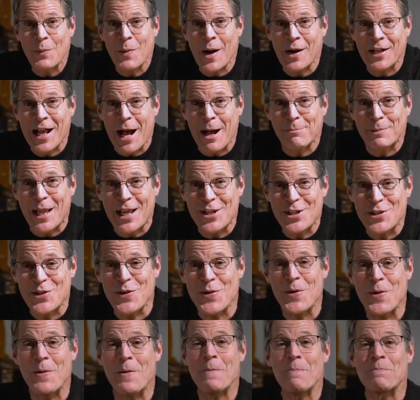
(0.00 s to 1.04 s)
Well, God bless
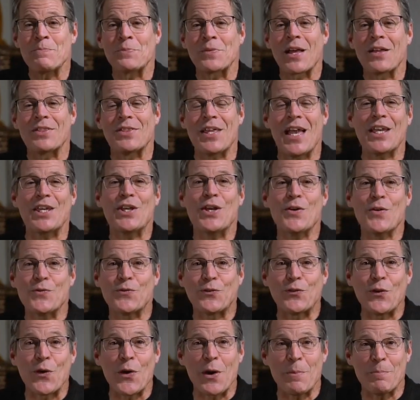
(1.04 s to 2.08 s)
you. thank you
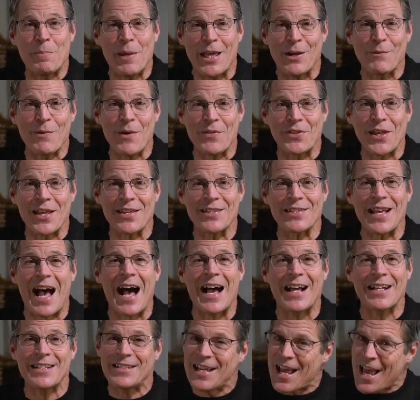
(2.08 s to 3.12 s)
for being with us
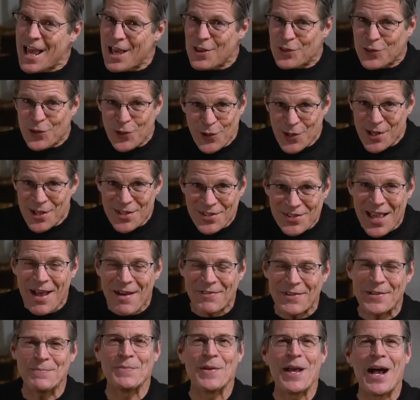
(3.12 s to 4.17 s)
on day
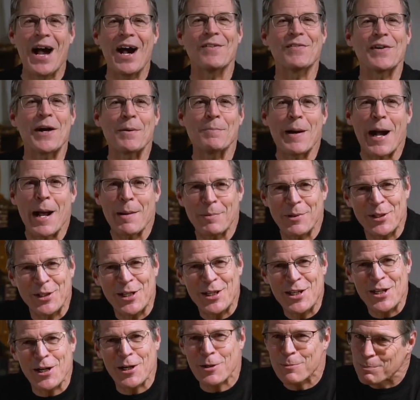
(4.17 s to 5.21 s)
37 of our Bible
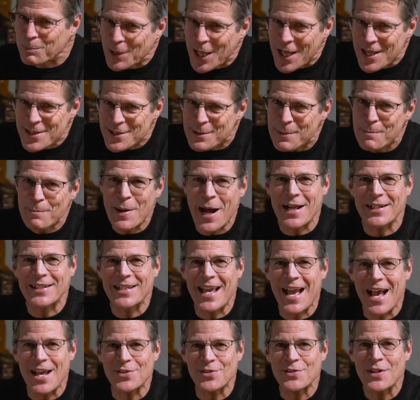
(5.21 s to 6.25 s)
in a Year Plus
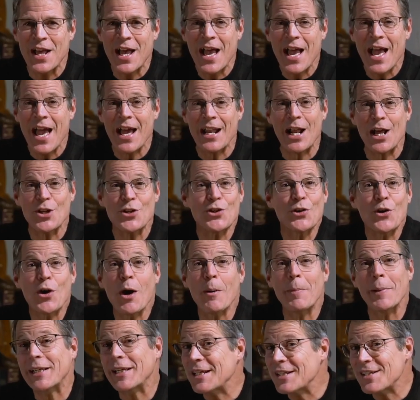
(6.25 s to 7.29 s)
podcast. And I sure
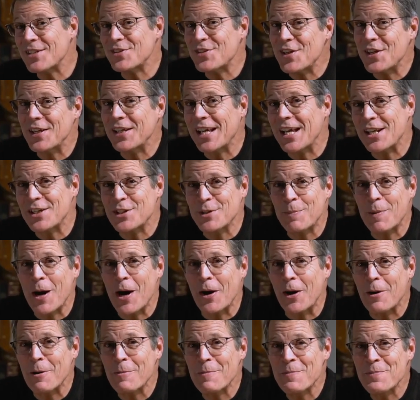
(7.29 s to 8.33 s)
hope I get to see you again
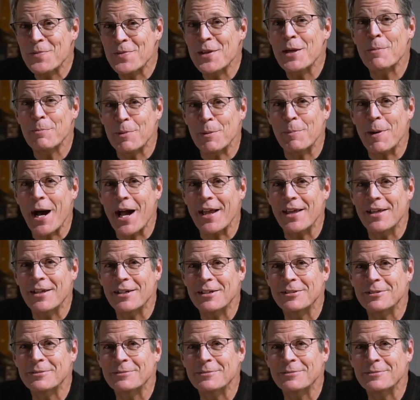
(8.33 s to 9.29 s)
tomorrow. Bye-bye.